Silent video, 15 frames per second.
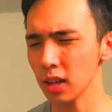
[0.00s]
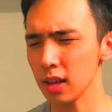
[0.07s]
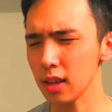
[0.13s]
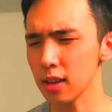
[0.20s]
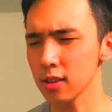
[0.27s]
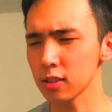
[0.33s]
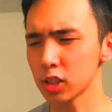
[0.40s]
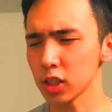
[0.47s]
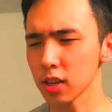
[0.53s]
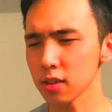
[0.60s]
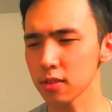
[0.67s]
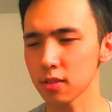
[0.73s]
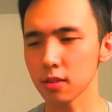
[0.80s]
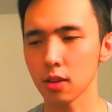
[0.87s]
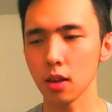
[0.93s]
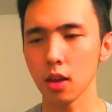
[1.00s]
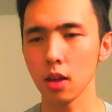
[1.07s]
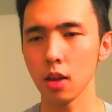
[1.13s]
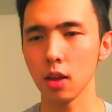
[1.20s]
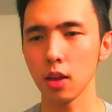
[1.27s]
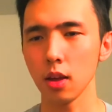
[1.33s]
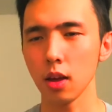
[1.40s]
is just
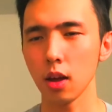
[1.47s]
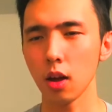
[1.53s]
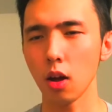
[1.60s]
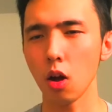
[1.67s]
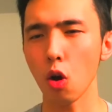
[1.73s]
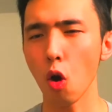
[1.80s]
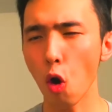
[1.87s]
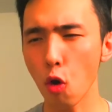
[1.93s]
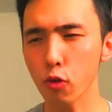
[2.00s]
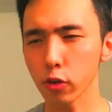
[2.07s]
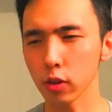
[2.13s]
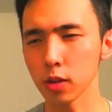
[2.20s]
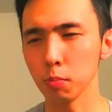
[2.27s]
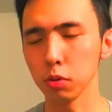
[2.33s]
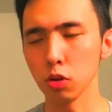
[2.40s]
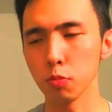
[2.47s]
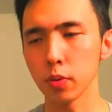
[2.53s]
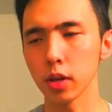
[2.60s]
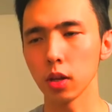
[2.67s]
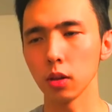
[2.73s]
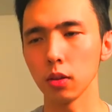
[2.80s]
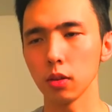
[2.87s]
overly
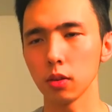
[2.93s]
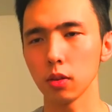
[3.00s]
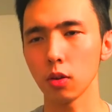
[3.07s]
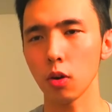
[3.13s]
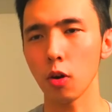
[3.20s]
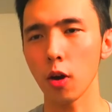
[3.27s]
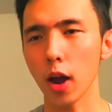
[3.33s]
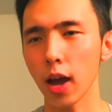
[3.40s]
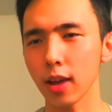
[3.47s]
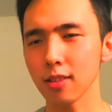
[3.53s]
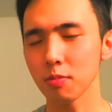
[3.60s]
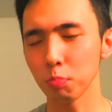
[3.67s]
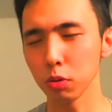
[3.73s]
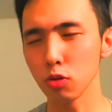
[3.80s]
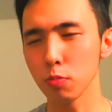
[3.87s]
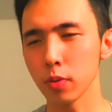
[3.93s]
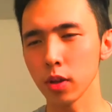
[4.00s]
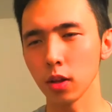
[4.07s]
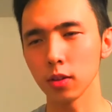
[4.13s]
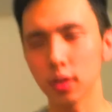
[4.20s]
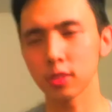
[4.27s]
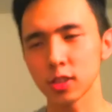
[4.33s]
blue-pilled, or I guess
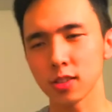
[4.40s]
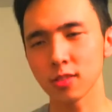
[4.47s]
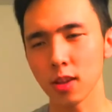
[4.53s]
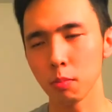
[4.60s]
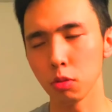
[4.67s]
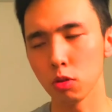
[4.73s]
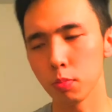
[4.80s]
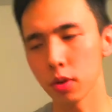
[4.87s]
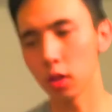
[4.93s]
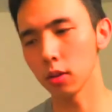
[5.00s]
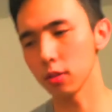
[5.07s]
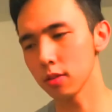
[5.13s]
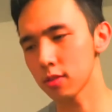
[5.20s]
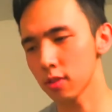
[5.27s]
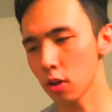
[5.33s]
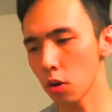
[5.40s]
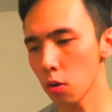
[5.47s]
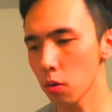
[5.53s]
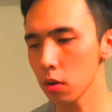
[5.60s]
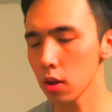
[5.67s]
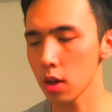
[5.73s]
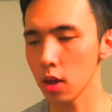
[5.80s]
blue-pilled. Let's just say blue-pilled.
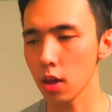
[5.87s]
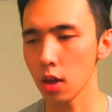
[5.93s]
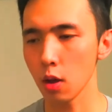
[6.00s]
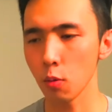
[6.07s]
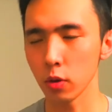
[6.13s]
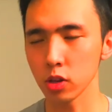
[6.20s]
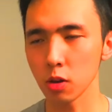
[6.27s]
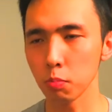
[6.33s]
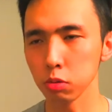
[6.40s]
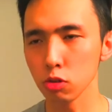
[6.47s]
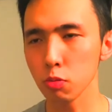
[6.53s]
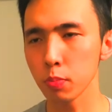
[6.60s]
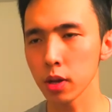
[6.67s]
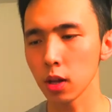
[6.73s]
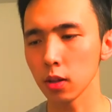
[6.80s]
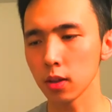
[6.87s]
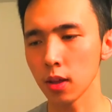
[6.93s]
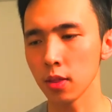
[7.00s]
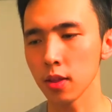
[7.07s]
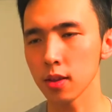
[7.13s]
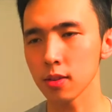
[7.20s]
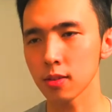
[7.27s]
So when you're blue-pilled
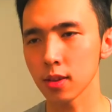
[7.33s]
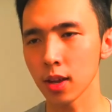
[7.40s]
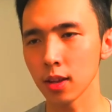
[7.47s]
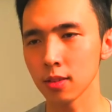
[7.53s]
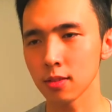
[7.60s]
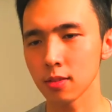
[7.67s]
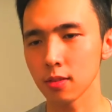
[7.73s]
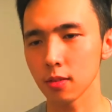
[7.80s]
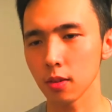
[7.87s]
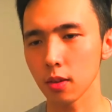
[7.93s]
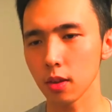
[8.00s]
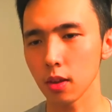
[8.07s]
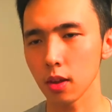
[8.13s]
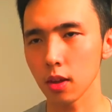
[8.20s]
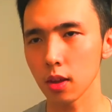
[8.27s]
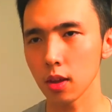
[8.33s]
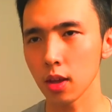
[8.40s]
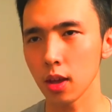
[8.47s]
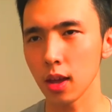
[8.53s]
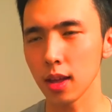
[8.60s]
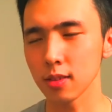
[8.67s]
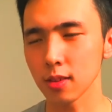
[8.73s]
in this sense,
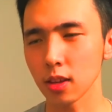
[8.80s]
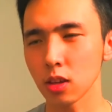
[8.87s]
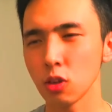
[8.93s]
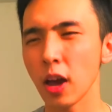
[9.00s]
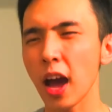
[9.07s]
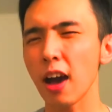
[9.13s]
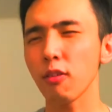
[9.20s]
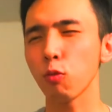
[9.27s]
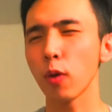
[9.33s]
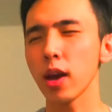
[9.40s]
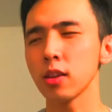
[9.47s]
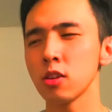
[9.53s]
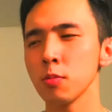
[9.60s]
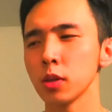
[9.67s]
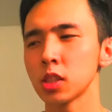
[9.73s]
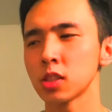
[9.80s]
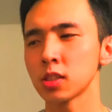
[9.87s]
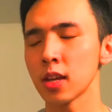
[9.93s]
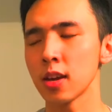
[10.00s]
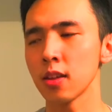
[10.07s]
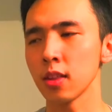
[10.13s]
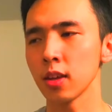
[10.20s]
it's like you have way too much
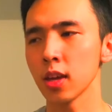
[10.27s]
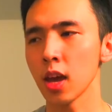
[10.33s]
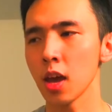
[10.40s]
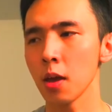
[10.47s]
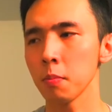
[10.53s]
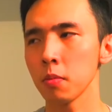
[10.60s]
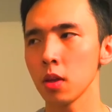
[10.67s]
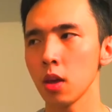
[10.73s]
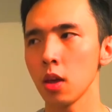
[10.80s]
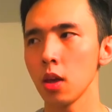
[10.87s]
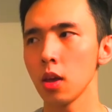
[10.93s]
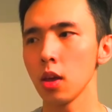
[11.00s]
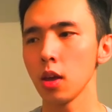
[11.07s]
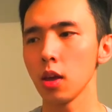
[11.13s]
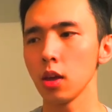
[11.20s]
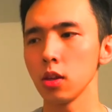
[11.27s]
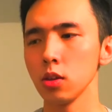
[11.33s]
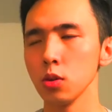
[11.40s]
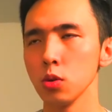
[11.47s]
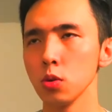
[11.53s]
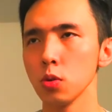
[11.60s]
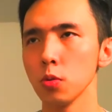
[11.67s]
skin in the game.
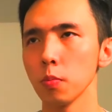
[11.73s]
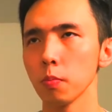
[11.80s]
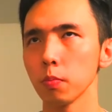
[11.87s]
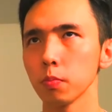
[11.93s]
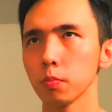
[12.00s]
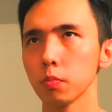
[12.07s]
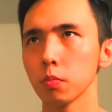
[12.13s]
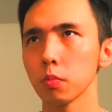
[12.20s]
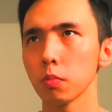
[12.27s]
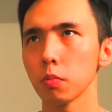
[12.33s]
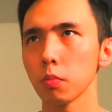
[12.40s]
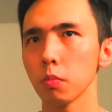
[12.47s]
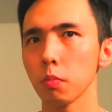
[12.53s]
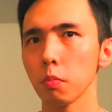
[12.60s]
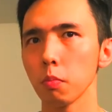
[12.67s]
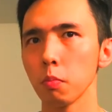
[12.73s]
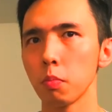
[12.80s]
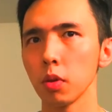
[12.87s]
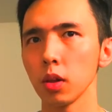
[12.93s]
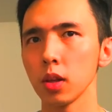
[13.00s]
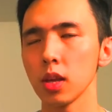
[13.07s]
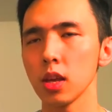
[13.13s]
You
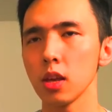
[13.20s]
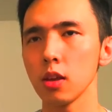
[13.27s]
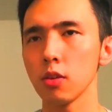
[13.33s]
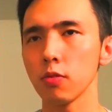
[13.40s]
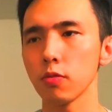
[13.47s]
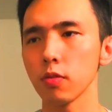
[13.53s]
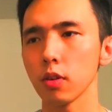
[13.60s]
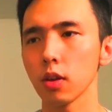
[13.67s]
believe